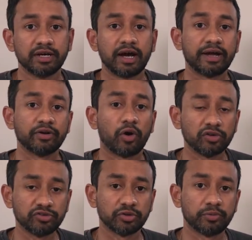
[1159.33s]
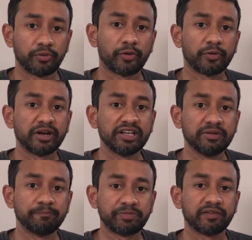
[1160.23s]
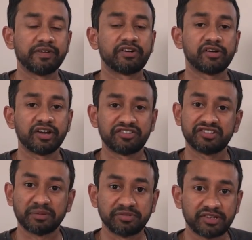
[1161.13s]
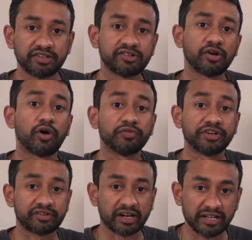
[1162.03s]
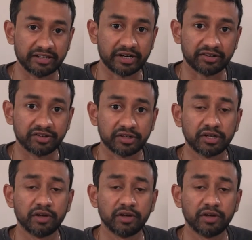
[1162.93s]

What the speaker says: And also, not only we create subsets of the training dataset,